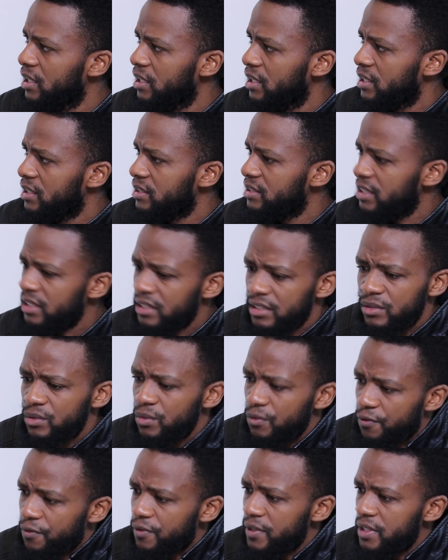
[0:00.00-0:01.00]
Uh-uh. Just
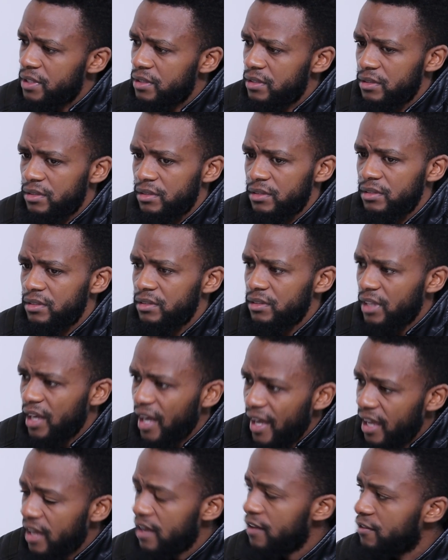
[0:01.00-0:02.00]
to feel
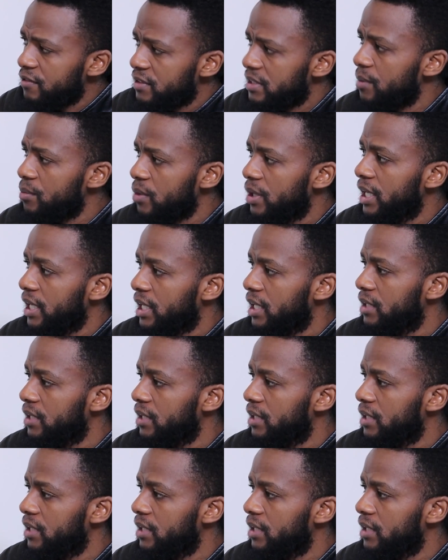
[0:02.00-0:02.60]
I have someone I